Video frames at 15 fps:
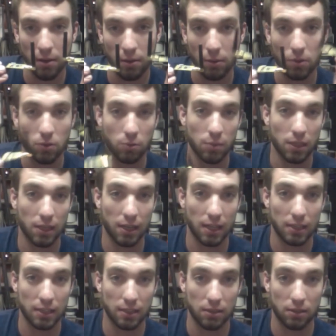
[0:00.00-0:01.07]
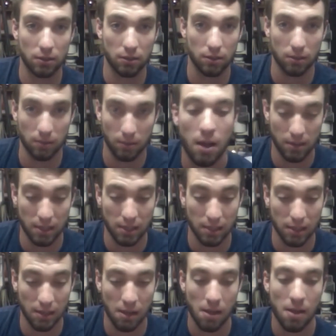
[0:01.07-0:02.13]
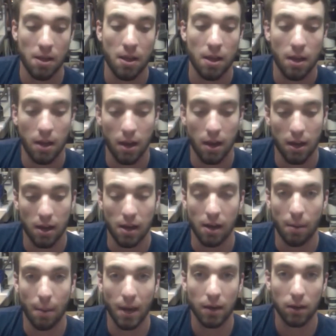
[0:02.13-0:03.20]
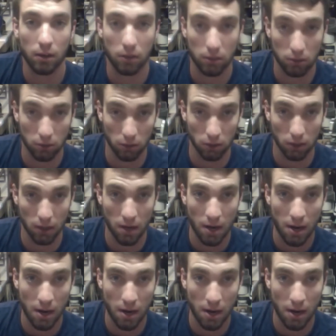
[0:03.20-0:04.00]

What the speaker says: which will be connected to the microcontroller,